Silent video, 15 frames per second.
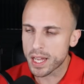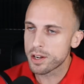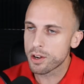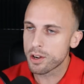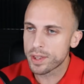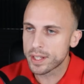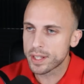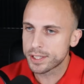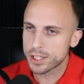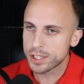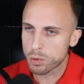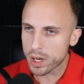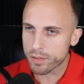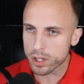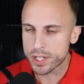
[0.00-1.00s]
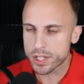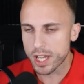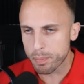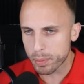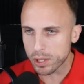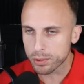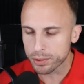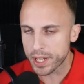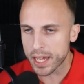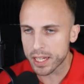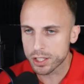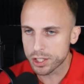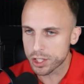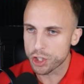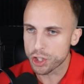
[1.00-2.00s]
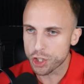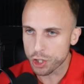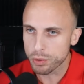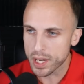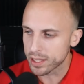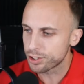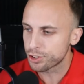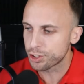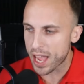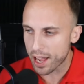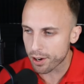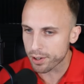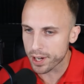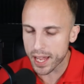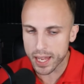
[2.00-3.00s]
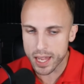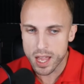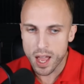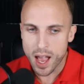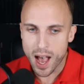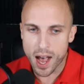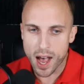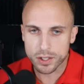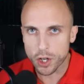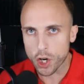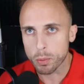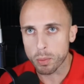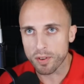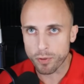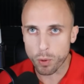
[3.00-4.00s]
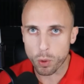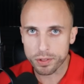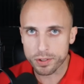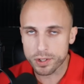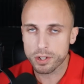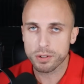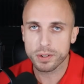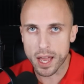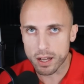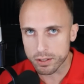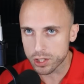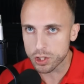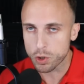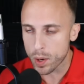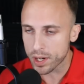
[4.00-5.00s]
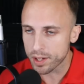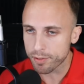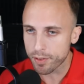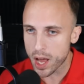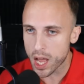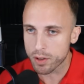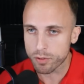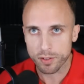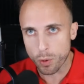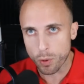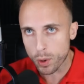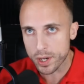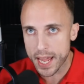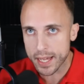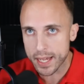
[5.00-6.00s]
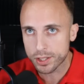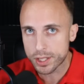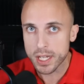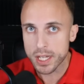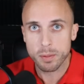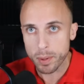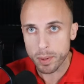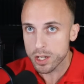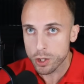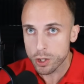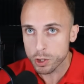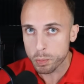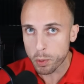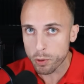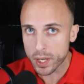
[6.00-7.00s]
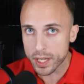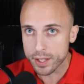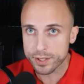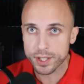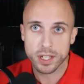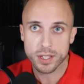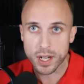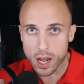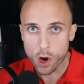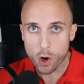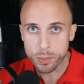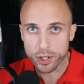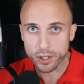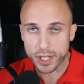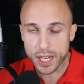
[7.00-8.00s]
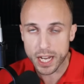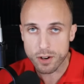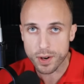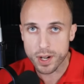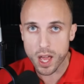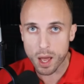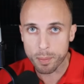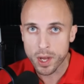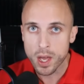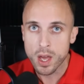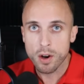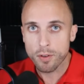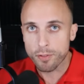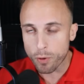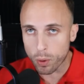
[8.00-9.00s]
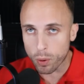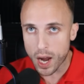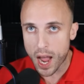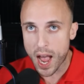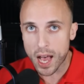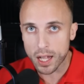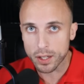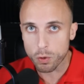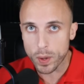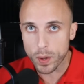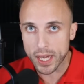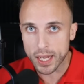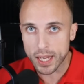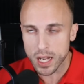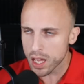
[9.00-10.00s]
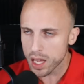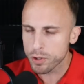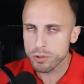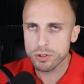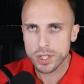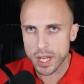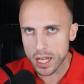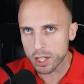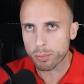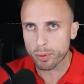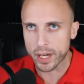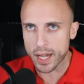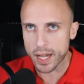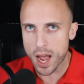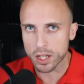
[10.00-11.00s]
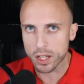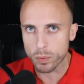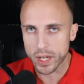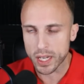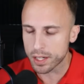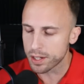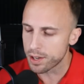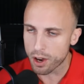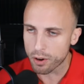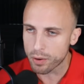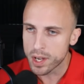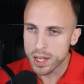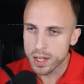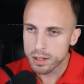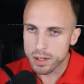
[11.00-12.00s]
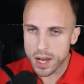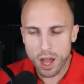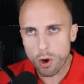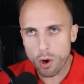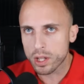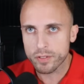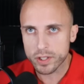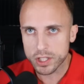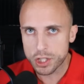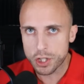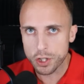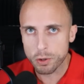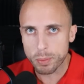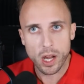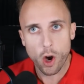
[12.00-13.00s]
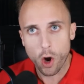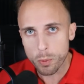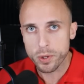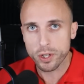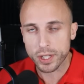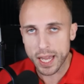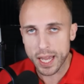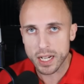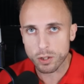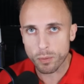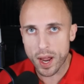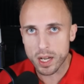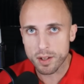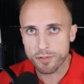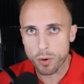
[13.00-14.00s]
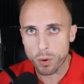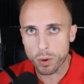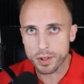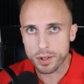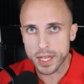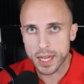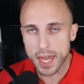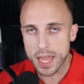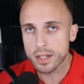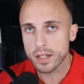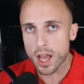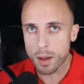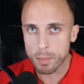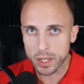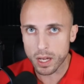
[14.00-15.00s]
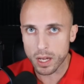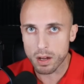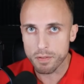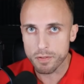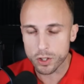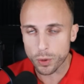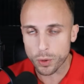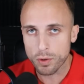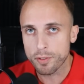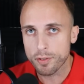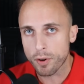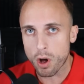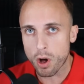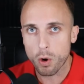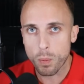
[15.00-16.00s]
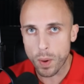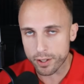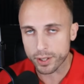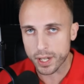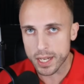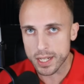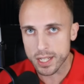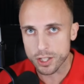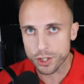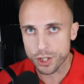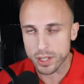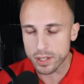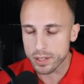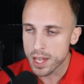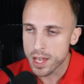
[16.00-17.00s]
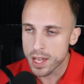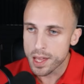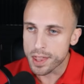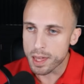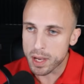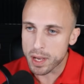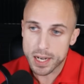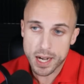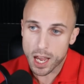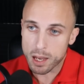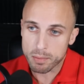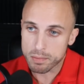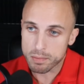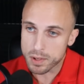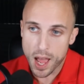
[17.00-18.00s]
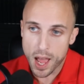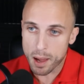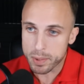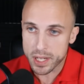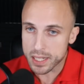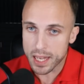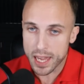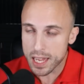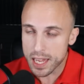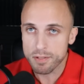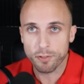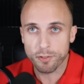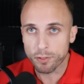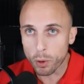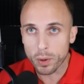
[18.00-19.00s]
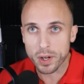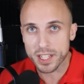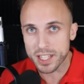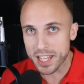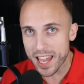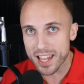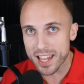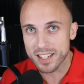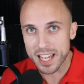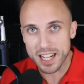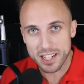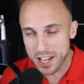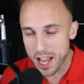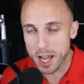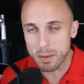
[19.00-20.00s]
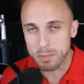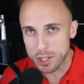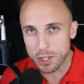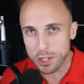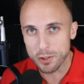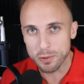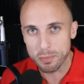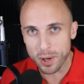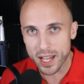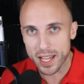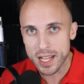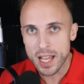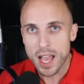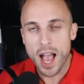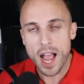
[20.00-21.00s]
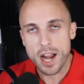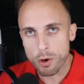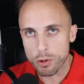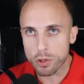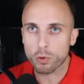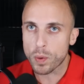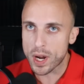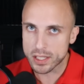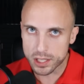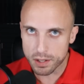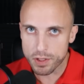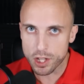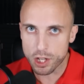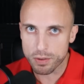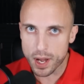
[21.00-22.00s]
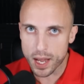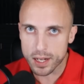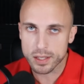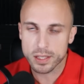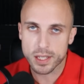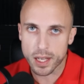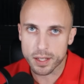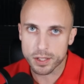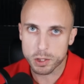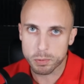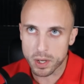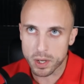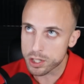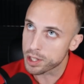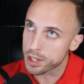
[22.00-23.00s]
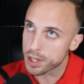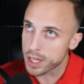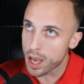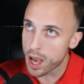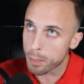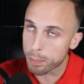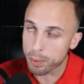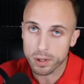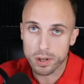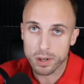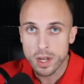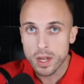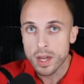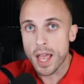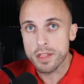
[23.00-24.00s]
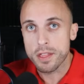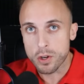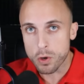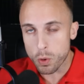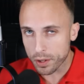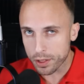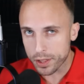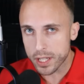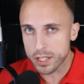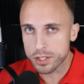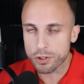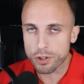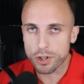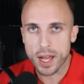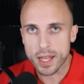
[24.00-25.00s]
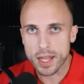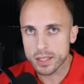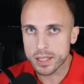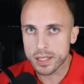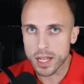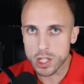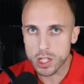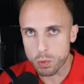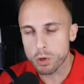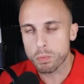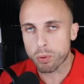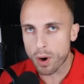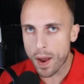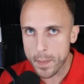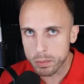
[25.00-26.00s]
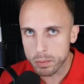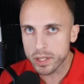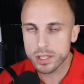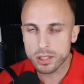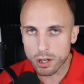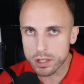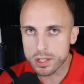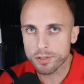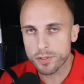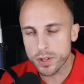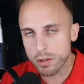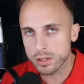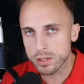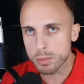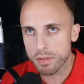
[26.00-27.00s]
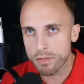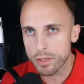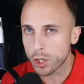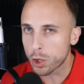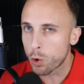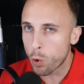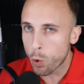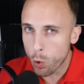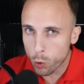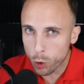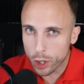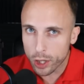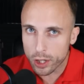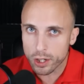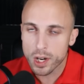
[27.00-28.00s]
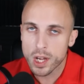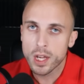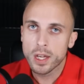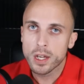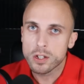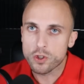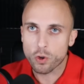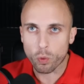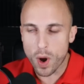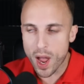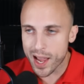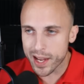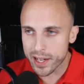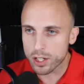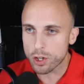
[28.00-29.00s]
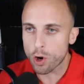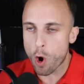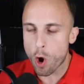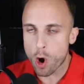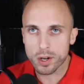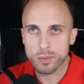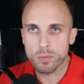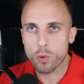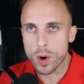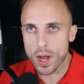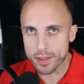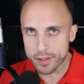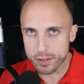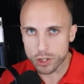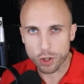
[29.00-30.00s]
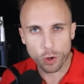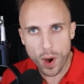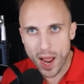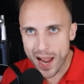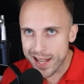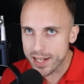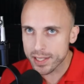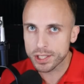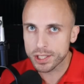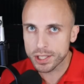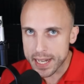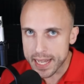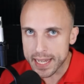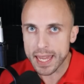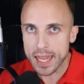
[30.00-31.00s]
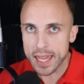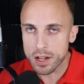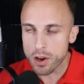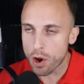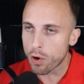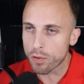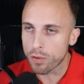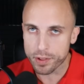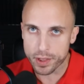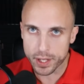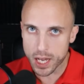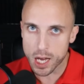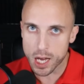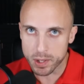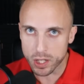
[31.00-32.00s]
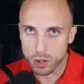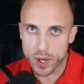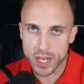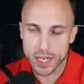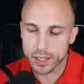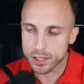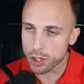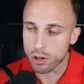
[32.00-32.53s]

I know this isn't one of our typical days to shoot. It's Saturday, October 4th, 2025. We're 4 days deep into spooky season. I hope you're gearing up for Halloween. If you celebrate Halloween, you know, not all of us do, but I hope you're getting ready for the incoming of the true fall weather conditions. They may not be hitting Florida yet anytime soon, but I know the rest of the United States, especially the upper and the northeastern United States, will probably start to feel some of the cooler, drier autumn weather trying to sneak in over the coming weeks.